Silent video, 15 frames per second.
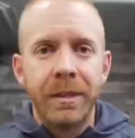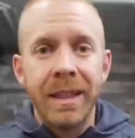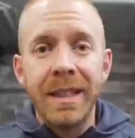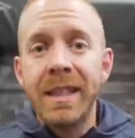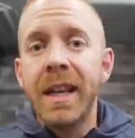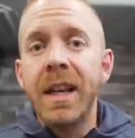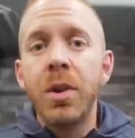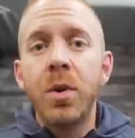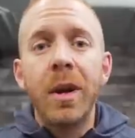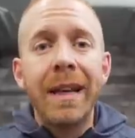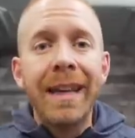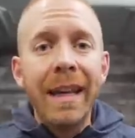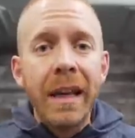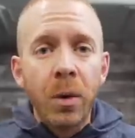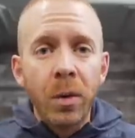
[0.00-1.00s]
Let's say you are
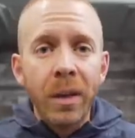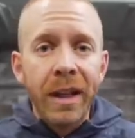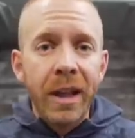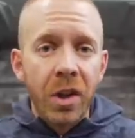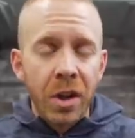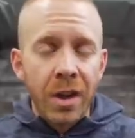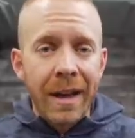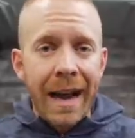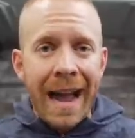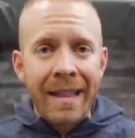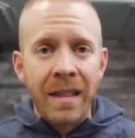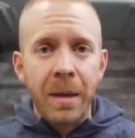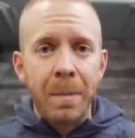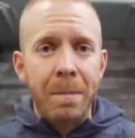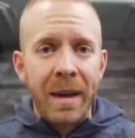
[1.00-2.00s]
equally good
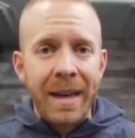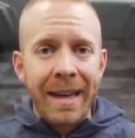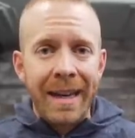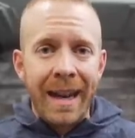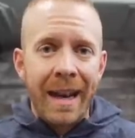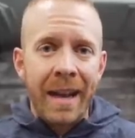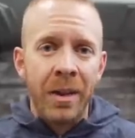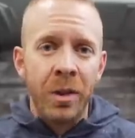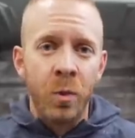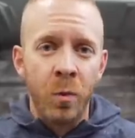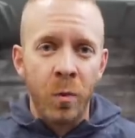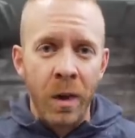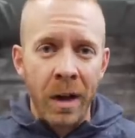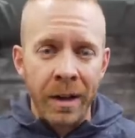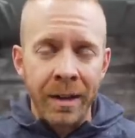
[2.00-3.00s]
at the bike and the
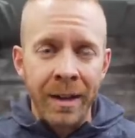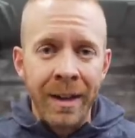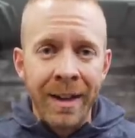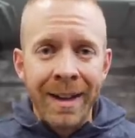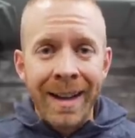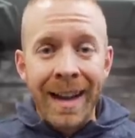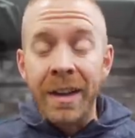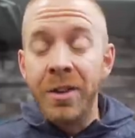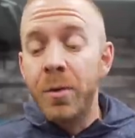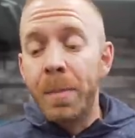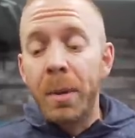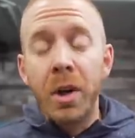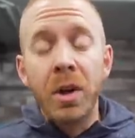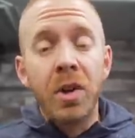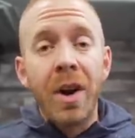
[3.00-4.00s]
run, and you
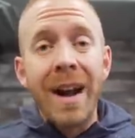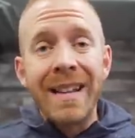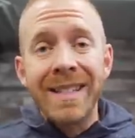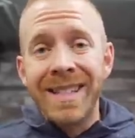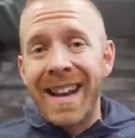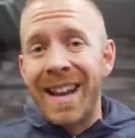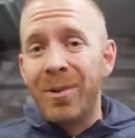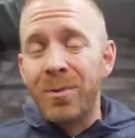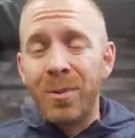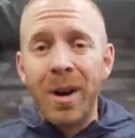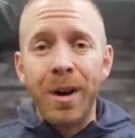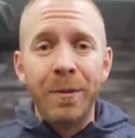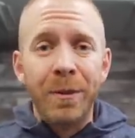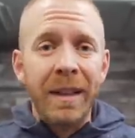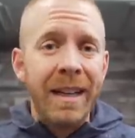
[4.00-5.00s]
progress at
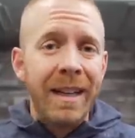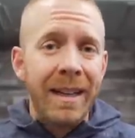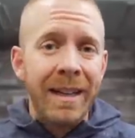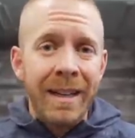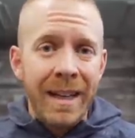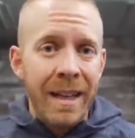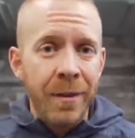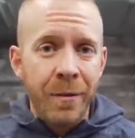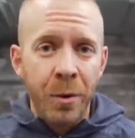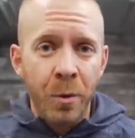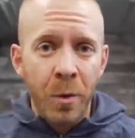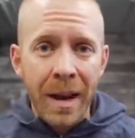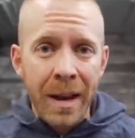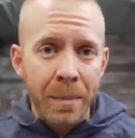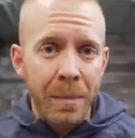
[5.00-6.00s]
roughly an even
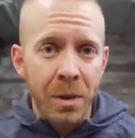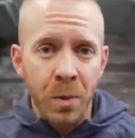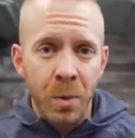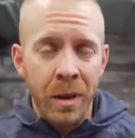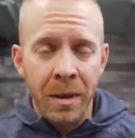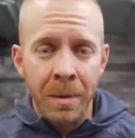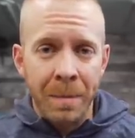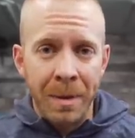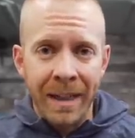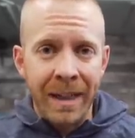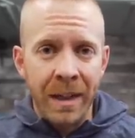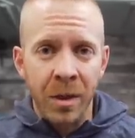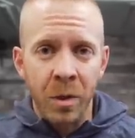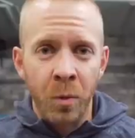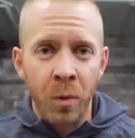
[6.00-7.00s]
rate between the
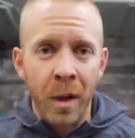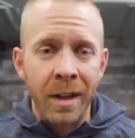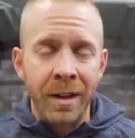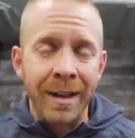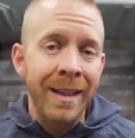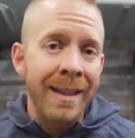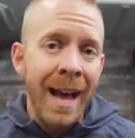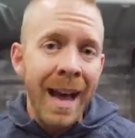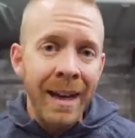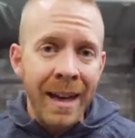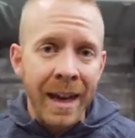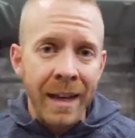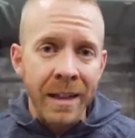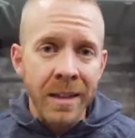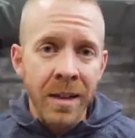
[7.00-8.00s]
bike and the run. In that
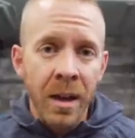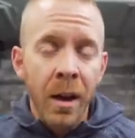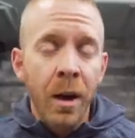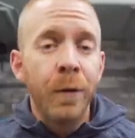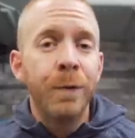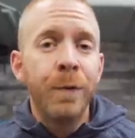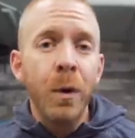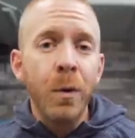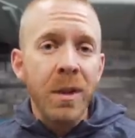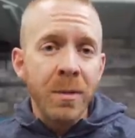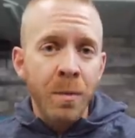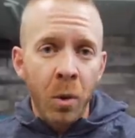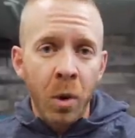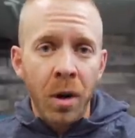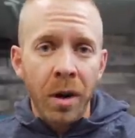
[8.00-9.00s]
case,
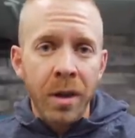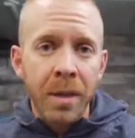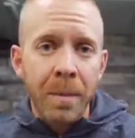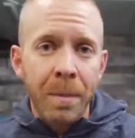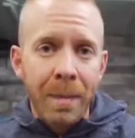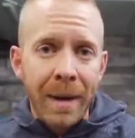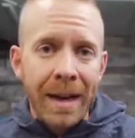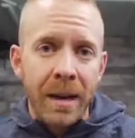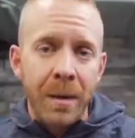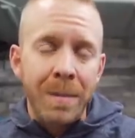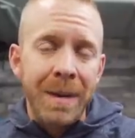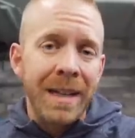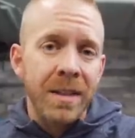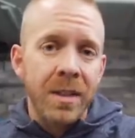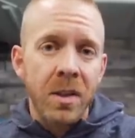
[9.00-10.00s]
focus more on the bike
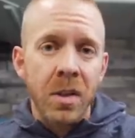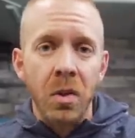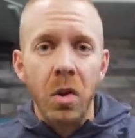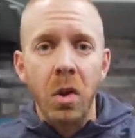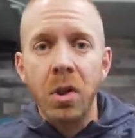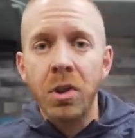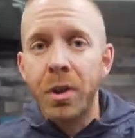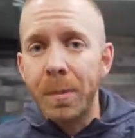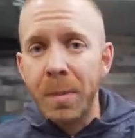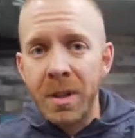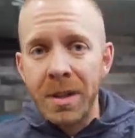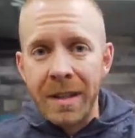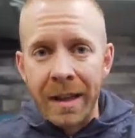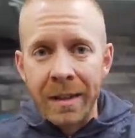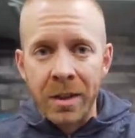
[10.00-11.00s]
because it's a larger
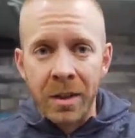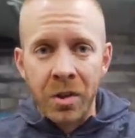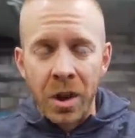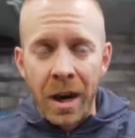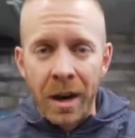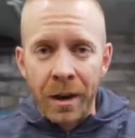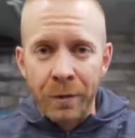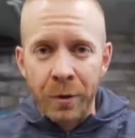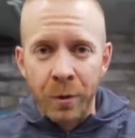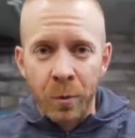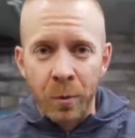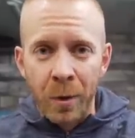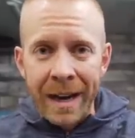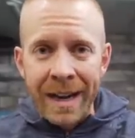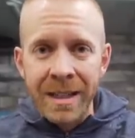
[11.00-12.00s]
percentage of the
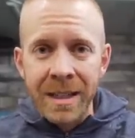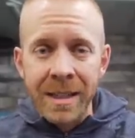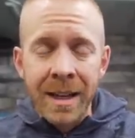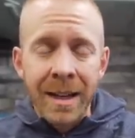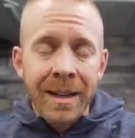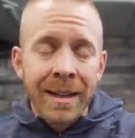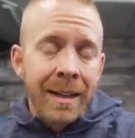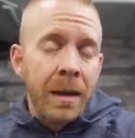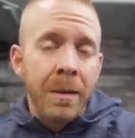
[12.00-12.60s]
race. And